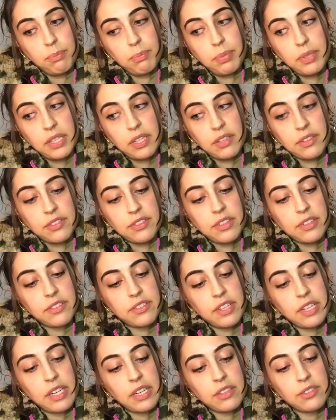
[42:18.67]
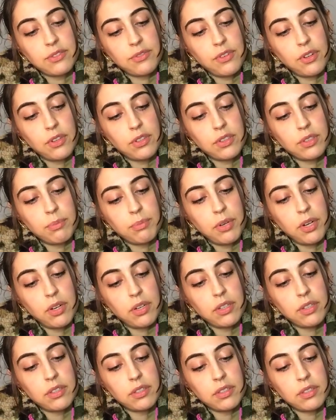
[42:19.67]
because this thing has fallen
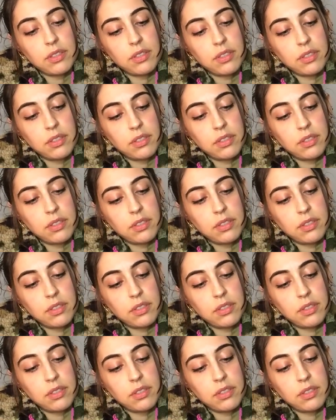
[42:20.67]
apart.